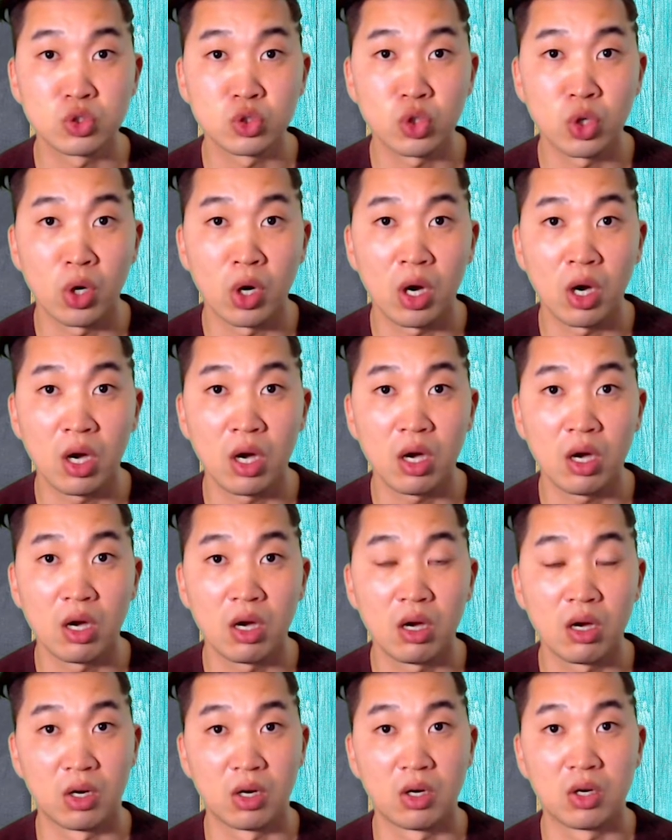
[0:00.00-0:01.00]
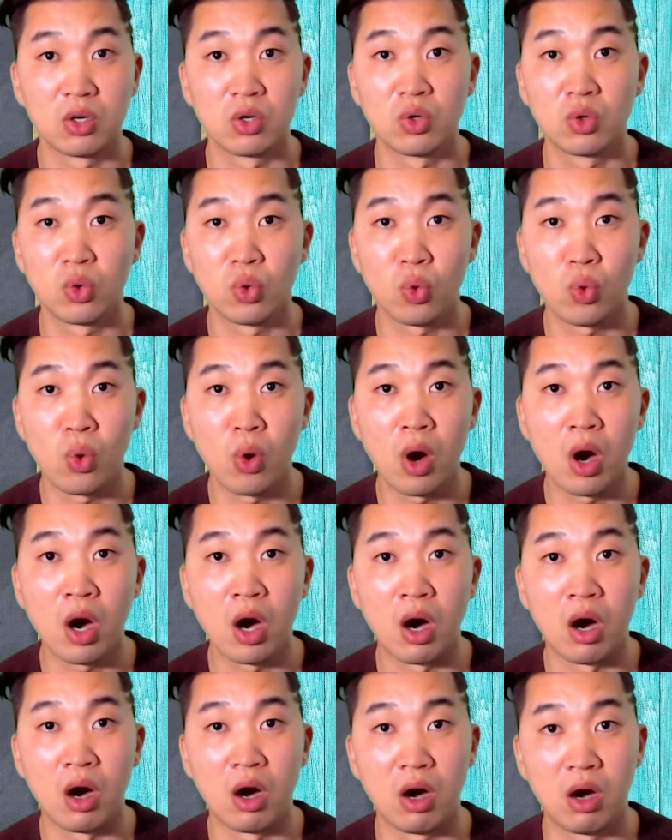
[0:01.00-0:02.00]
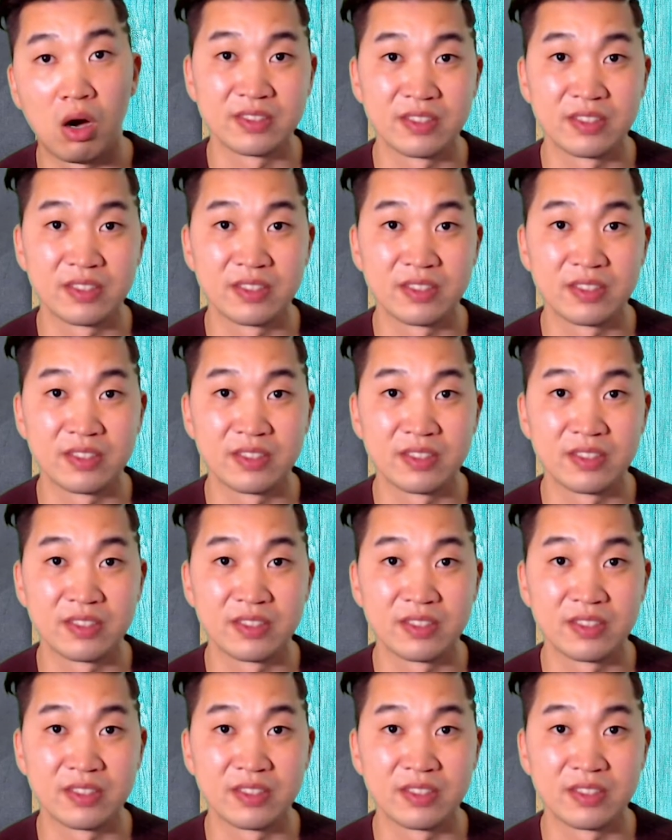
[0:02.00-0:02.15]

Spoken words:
cho, ho.